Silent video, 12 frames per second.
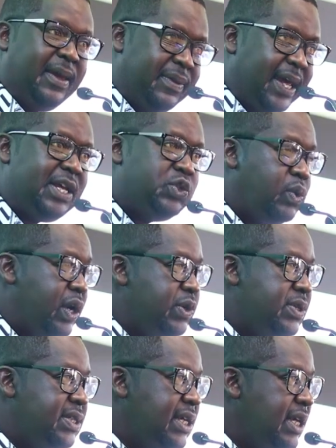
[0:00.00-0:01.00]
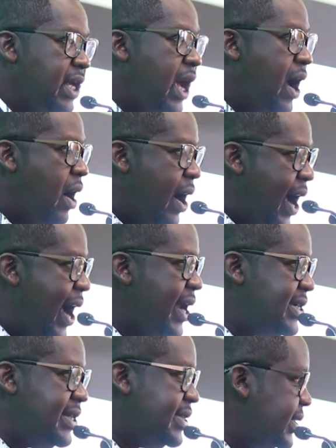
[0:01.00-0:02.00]
And that's why you see our
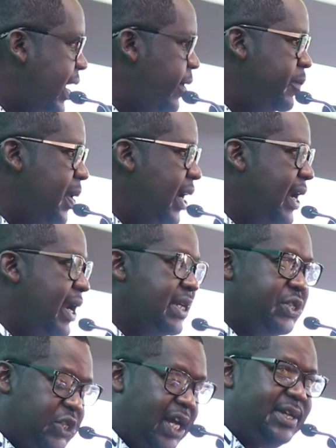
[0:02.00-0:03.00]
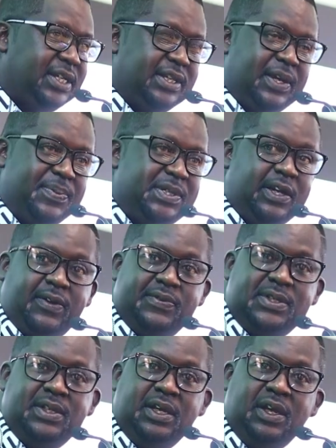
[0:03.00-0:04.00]
artists have been undercharging
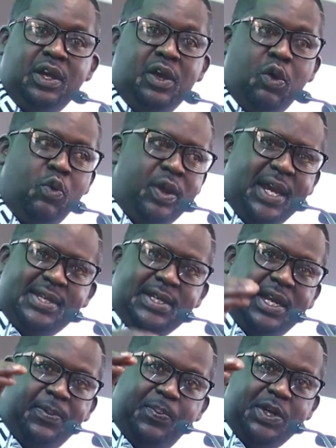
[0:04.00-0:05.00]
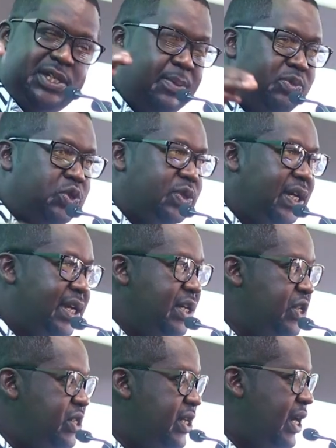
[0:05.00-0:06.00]
themselves. Unaweza lipisha mtu
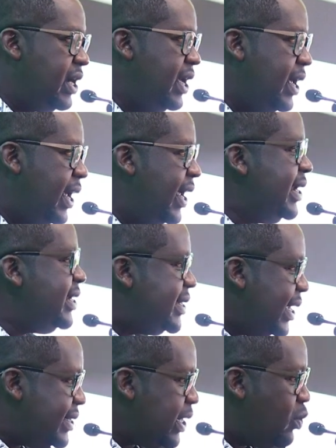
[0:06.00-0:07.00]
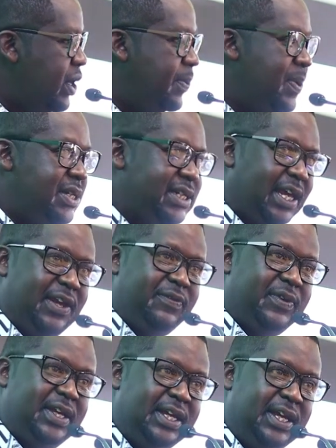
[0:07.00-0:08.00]
technician, editor atakulipisha
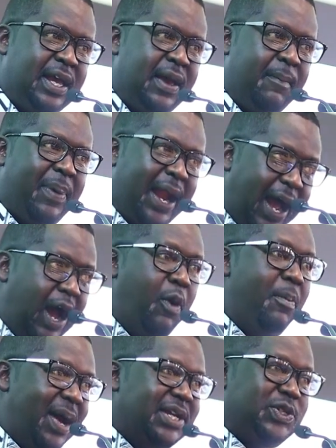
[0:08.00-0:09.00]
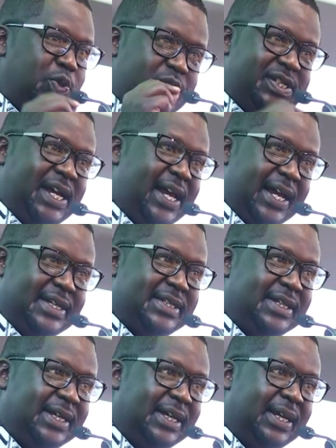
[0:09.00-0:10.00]
hivi. But how much do you
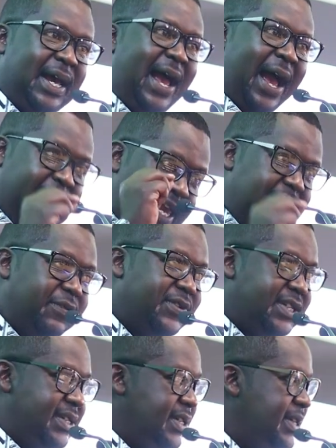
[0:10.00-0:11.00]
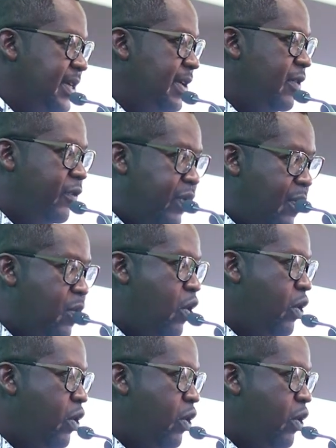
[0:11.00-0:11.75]
charge a gift from